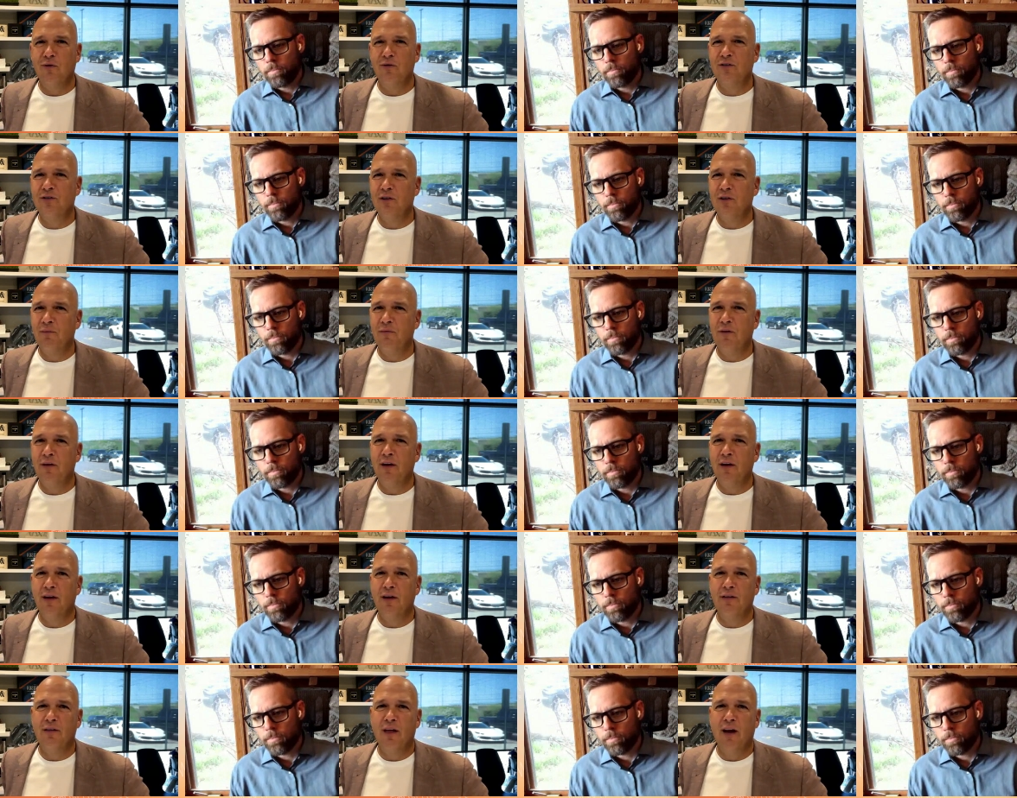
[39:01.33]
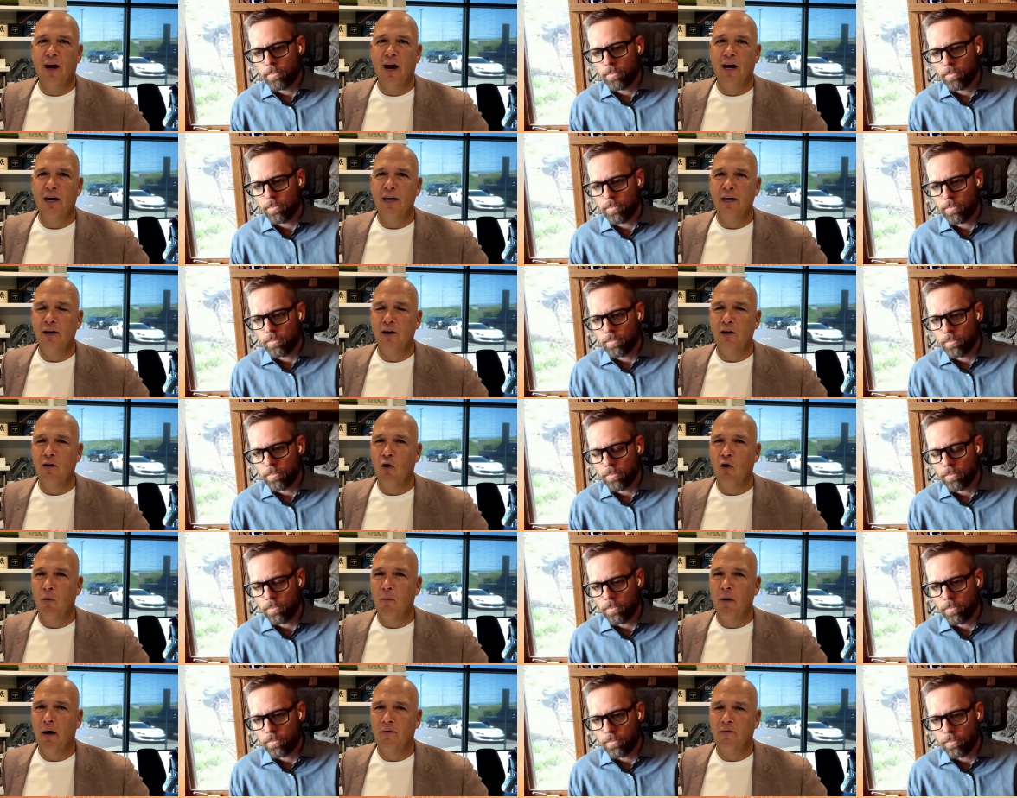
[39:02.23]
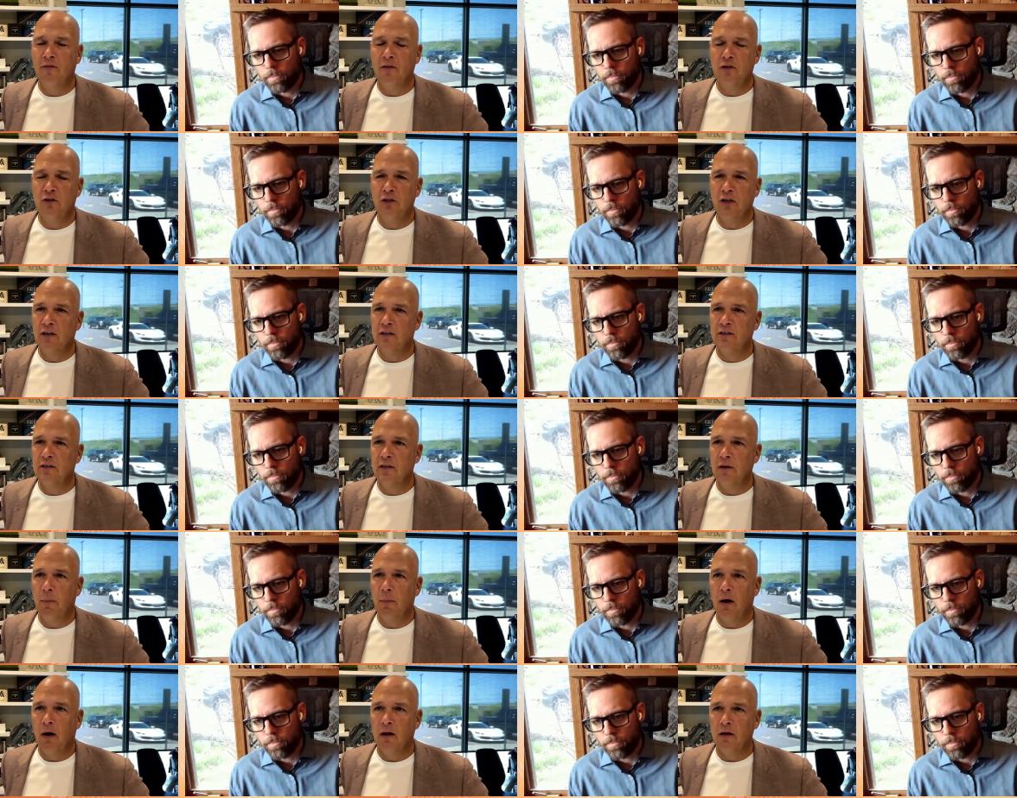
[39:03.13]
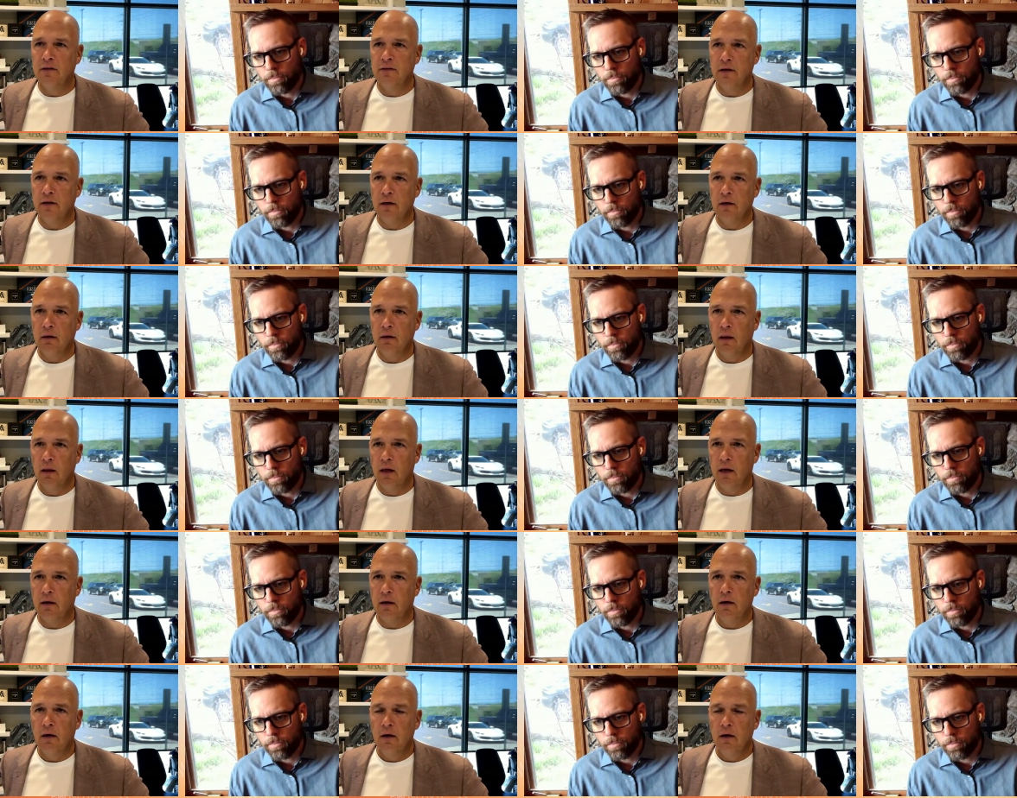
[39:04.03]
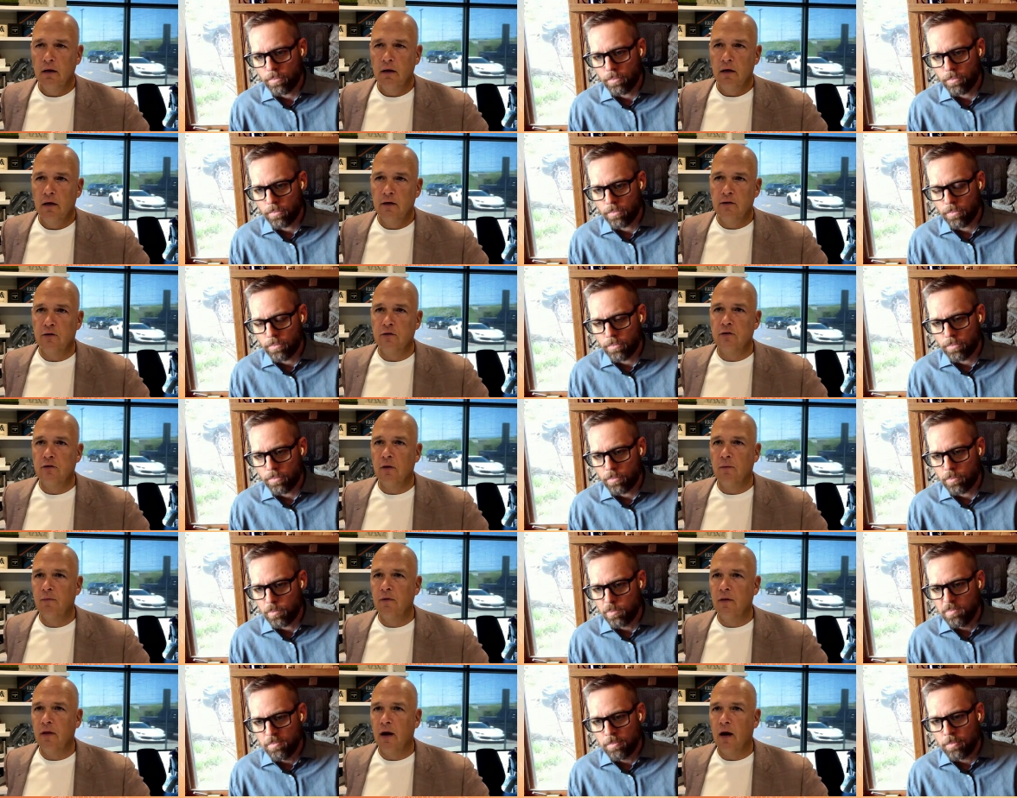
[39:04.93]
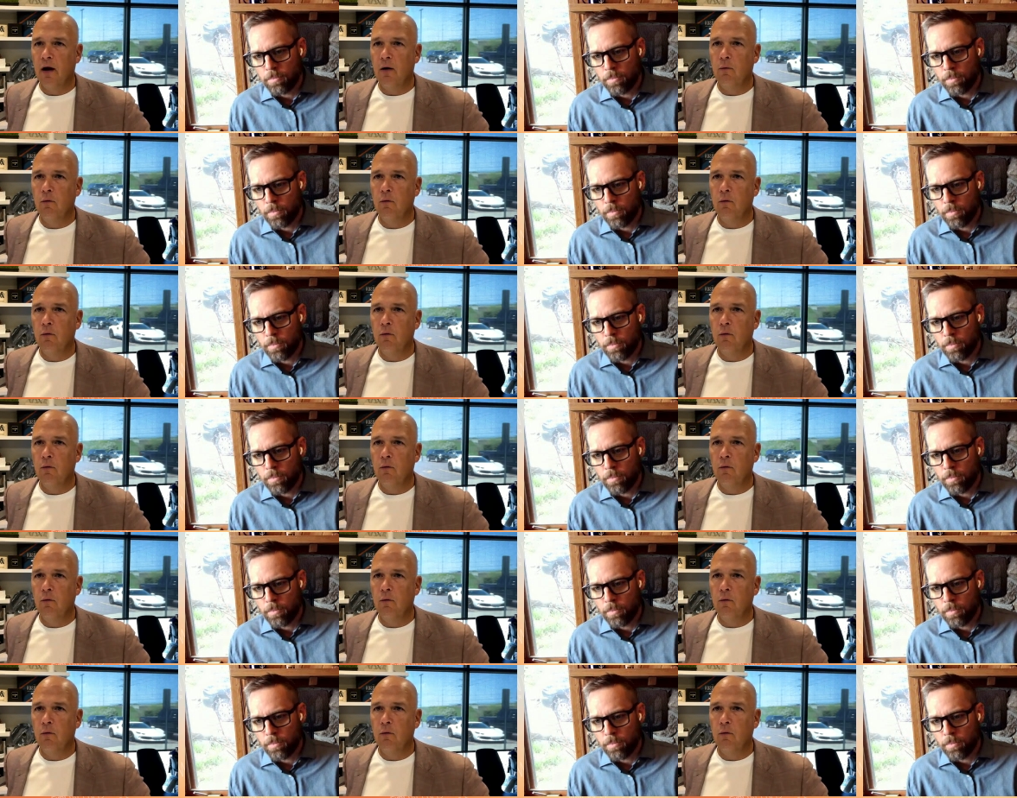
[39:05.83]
Speaker 1: what's something that I need to know about the GSE policy? Like, is there something that I